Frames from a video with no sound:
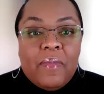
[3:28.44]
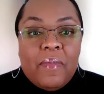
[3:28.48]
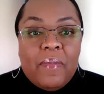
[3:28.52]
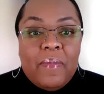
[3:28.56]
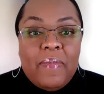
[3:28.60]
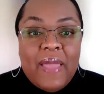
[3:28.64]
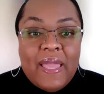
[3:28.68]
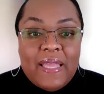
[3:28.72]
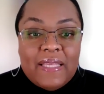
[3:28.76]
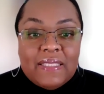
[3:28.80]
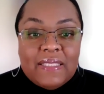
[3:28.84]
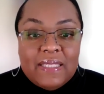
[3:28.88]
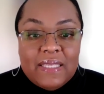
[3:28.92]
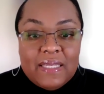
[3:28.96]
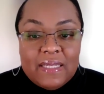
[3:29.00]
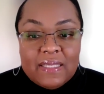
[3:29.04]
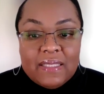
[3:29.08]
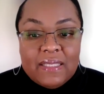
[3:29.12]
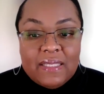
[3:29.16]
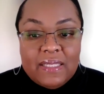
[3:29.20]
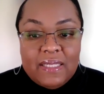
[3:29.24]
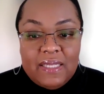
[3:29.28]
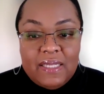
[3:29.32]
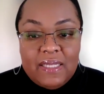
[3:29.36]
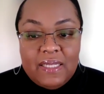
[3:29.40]

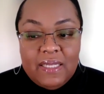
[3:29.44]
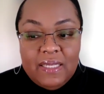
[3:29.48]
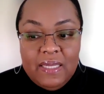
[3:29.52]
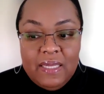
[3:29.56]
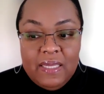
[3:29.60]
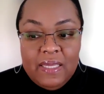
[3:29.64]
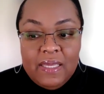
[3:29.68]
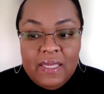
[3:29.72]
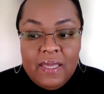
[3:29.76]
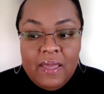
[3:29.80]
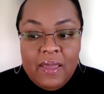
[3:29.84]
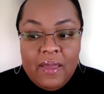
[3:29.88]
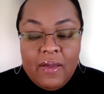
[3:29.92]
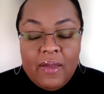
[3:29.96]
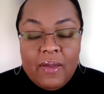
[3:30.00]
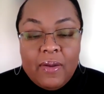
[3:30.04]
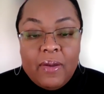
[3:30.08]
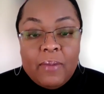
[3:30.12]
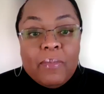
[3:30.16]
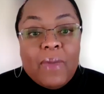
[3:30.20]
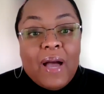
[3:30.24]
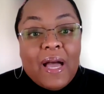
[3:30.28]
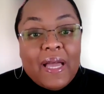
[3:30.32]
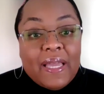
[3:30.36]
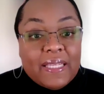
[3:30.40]
basically
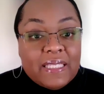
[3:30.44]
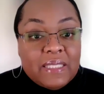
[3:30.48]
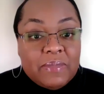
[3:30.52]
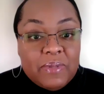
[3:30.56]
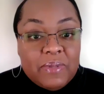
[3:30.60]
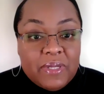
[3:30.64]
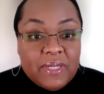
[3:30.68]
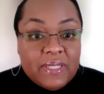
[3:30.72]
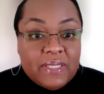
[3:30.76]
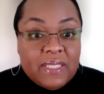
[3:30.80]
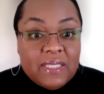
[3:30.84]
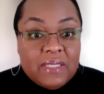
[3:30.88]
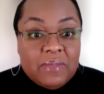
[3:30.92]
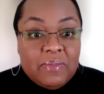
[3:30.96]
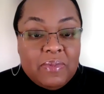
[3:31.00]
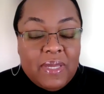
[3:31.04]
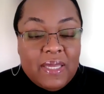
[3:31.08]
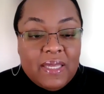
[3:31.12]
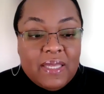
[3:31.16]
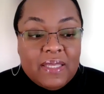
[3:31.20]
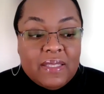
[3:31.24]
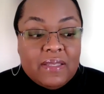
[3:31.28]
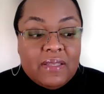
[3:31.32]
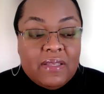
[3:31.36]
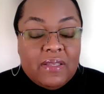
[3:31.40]
my experience has
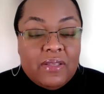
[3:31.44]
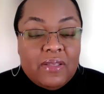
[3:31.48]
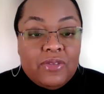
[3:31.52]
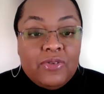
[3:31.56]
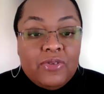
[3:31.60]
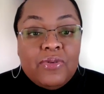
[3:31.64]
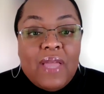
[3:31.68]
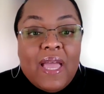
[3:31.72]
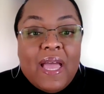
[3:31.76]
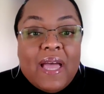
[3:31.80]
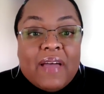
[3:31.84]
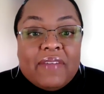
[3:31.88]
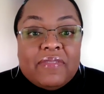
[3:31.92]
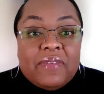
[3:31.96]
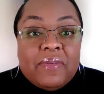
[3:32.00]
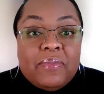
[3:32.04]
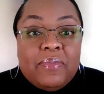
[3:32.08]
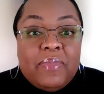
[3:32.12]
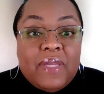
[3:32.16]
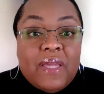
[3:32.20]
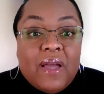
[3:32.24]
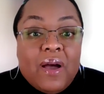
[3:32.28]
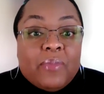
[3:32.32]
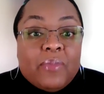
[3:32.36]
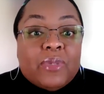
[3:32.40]
been you have to
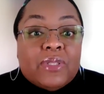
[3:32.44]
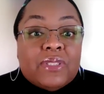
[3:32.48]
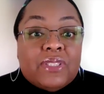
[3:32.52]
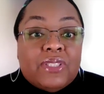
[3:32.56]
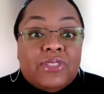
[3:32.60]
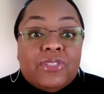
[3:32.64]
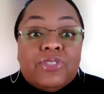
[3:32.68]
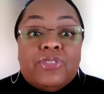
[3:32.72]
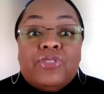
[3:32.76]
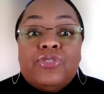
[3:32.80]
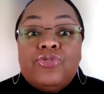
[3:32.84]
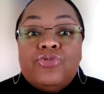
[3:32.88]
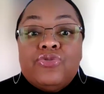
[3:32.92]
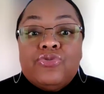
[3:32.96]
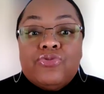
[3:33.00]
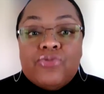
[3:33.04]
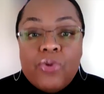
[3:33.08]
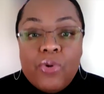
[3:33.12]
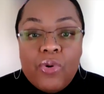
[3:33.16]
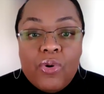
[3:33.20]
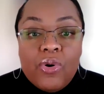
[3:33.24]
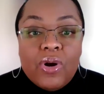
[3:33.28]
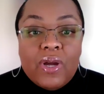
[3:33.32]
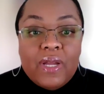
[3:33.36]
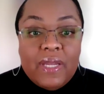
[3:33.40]
be almost
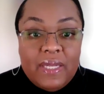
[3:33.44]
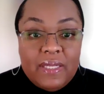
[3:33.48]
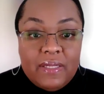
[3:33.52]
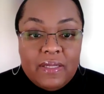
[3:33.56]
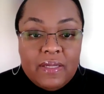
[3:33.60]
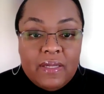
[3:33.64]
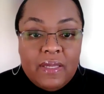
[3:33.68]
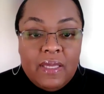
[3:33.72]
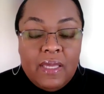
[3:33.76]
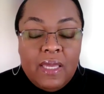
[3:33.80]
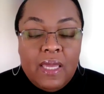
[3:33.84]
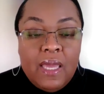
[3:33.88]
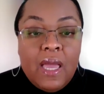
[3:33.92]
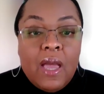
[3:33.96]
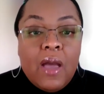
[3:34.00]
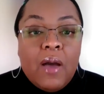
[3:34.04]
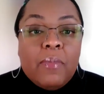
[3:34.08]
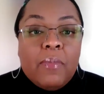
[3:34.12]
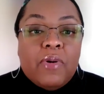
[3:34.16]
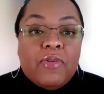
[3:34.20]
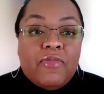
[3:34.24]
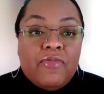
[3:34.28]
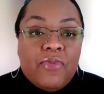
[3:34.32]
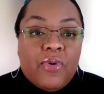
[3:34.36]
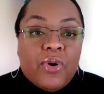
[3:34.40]
destroyed
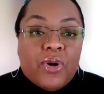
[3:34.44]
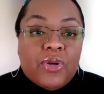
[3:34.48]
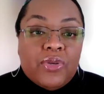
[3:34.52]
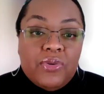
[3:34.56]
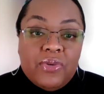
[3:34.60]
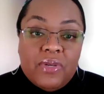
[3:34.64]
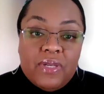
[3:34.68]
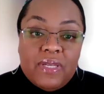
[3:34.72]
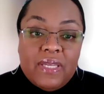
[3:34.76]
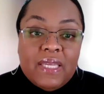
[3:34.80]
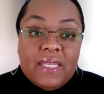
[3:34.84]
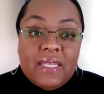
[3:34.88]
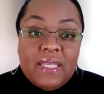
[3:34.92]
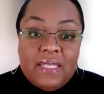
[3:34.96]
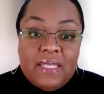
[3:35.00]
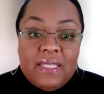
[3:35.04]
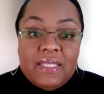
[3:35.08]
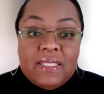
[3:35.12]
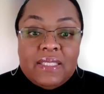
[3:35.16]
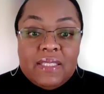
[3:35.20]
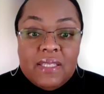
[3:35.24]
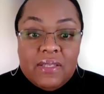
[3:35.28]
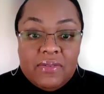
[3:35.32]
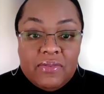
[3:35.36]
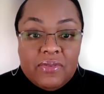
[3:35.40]
before you can get any
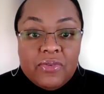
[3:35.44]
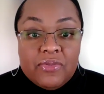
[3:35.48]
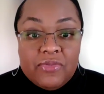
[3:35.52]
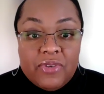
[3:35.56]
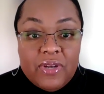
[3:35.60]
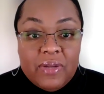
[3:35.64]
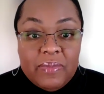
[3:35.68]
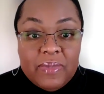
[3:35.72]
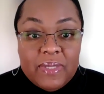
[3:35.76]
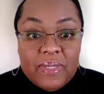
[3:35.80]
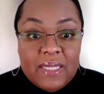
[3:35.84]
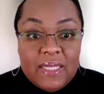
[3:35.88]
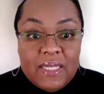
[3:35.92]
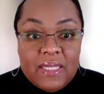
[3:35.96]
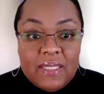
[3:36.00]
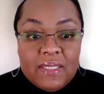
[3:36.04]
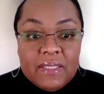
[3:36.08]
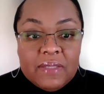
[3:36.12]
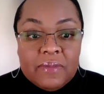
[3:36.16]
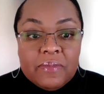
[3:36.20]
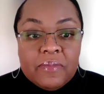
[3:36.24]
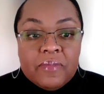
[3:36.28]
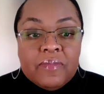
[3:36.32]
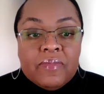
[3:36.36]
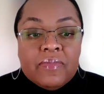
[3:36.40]
civil
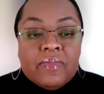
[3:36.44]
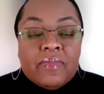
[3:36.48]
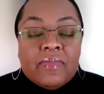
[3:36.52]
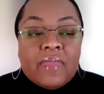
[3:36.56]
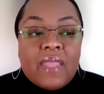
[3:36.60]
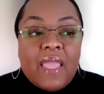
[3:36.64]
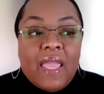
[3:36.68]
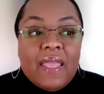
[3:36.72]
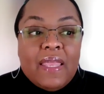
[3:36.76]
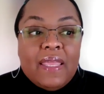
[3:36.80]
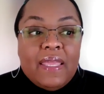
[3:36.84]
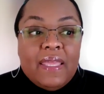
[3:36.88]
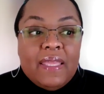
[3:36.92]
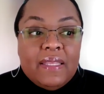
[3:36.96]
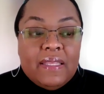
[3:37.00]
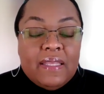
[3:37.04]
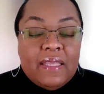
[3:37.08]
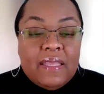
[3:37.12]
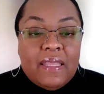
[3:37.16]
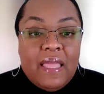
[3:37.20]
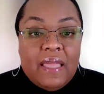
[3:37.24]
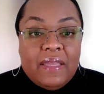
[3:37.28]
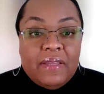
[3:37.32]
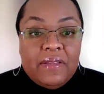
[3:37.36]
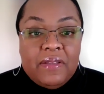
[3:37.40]
remedies. And
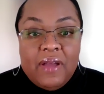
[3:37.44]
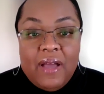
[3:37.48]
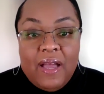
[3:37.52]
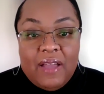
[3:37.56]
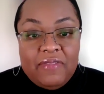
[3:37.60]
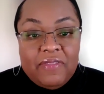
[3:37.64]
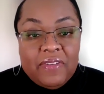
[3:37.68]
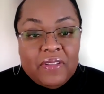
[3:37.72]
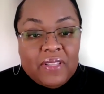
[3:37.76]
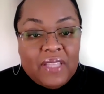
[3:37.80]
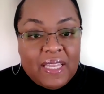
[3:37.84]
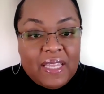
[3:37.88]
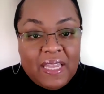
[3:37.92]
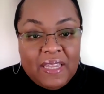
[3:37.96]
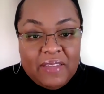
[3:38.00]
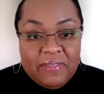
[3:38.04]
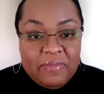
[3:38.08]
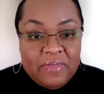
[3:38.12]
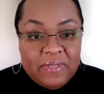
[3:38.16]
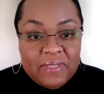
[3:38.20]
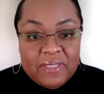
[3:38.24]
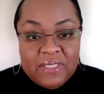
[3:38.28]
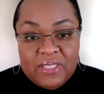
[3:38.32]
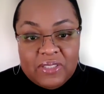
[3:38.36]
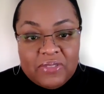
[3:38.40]
yeah, I feel like I've
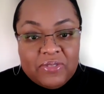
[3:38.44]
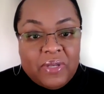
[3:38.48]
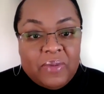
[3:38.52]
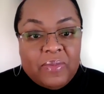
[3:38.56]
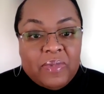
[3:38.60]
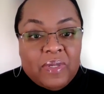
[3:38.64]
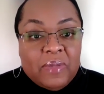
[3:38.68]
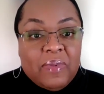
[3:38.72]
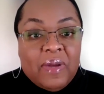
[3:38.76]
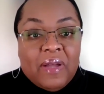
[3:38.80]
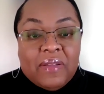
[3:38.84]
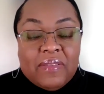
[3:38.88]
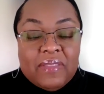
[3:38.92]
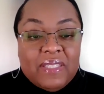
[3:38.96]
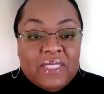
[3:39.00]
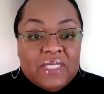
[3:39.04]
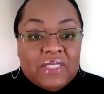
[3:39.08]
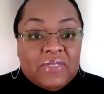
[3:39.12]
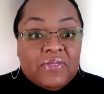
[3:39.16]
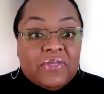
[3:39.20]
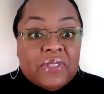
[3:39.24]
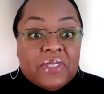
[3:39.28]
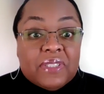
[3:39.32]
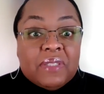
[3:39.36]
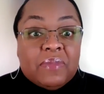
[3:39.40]
been screaming about this
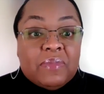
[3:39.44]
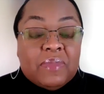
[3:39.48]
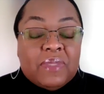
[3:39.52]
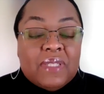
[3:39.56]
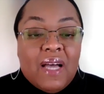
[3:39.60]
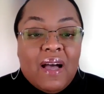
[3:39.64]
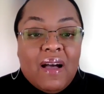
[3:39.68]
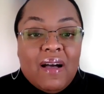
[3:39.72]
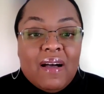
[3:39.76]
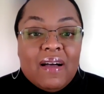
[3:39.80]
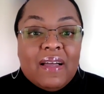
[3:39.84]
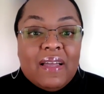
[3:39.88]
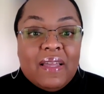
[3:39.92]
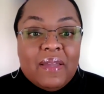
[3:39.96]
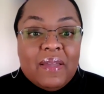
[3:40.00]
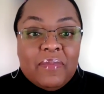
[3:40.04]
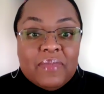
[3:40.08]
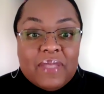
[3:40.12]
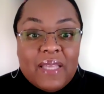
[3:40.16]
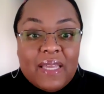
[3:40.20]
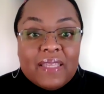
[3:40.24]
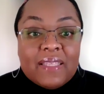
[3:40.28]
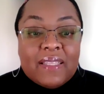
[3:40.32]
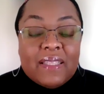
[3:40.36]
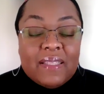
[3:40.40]
for some time,
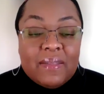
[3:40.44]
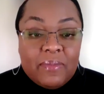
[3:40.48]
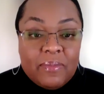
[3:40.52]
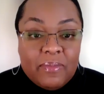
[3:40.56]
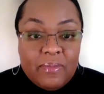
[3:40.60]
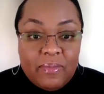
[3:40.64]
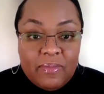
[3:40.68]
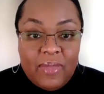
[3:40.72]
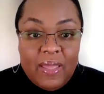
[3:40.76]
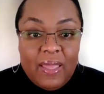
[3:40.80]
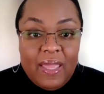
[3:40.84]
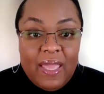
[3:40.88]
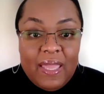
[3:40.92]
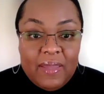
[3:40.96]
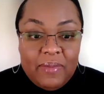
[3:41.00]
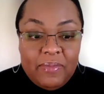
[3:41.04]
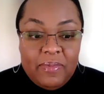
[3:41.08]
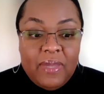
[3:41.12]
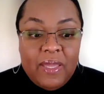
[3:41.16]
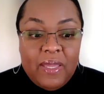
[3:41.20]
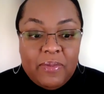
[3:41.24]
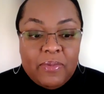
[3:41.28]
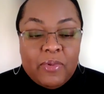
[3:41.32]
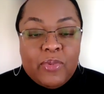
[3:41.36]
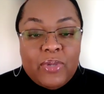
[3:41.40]
like, hey,
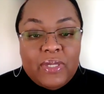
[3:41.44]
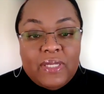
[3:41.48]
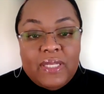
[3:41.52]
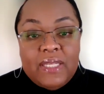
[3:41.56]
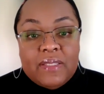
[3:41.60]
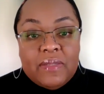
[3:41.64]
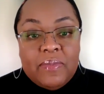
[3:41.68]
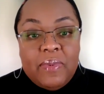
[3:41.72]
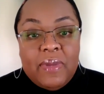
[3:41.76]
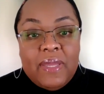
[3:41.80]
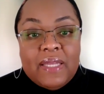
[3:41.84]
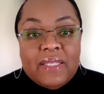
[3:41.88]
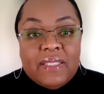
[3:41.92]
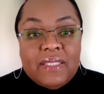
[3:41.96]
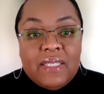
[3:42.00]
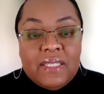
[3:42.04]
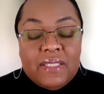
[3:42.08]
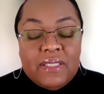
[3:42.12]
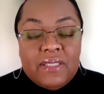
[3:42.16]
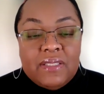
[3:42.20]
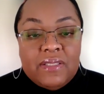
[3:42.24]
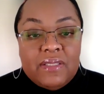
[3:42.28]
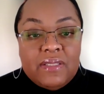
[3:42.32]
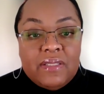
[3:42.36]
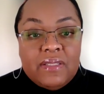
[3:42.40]
people, we need to pay
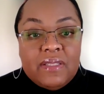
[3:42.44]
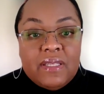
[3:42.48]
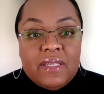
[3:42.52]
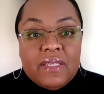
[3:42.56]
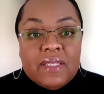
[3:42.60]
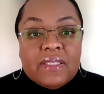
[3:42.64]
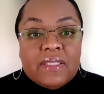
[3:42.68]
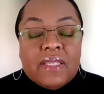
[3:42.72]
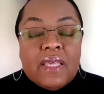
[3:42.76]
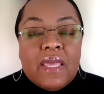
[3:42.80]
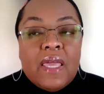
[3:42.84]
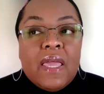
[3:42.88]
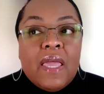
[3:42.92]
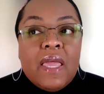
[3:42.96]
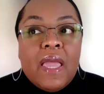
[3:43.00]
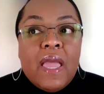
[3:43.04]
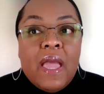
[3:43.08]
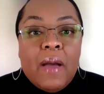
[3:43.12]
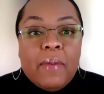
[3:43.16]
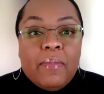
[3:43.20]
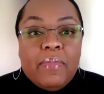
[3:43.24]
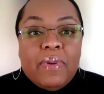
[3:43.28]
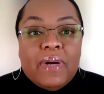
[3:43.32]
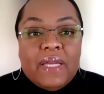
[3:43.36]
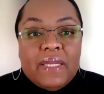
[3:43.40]
attention to this.
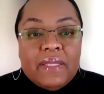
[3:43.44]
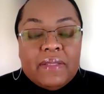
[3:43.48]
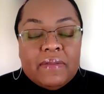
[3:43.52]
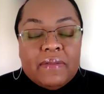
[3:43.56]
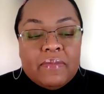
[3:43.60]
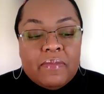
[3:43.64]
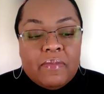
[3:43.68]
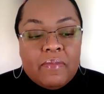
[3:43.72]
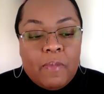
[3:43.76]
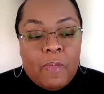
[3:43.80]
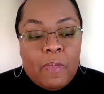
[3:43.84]
But